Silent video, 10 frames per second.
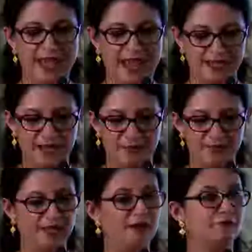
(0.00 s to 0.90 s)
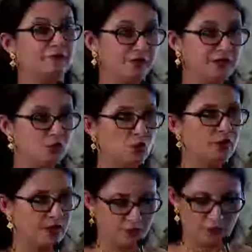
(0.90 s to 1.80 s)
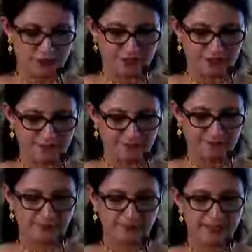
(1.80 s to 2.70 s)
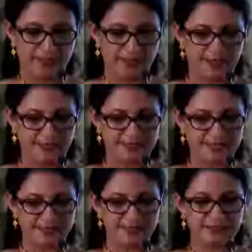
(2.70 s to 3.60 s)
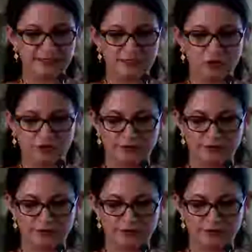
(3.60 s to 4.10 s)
and Hamriya Free Zone Authority. His Excellency Dr.